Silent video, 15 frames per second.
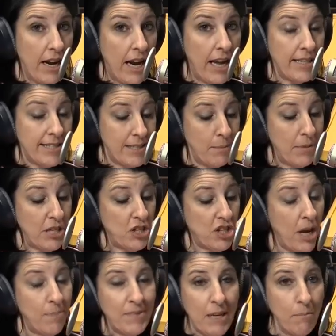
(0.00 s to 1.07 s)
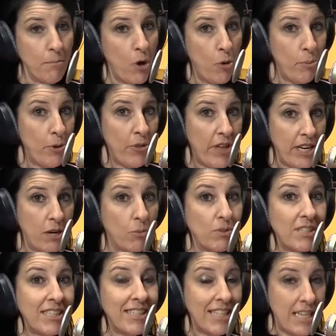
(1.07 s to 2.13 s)
and somebody shops on mobile, they don't
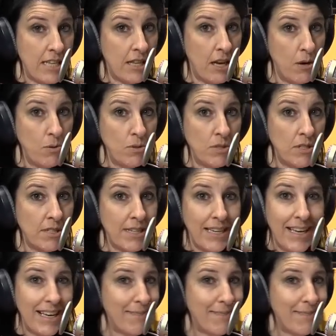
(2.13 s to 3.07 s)
see those.